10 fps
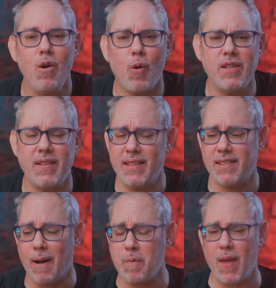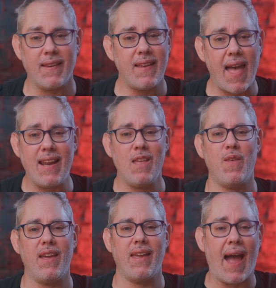or said something,
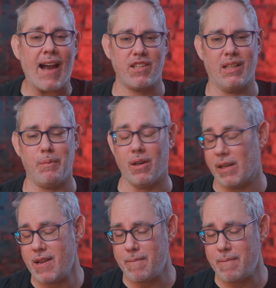anything actionable,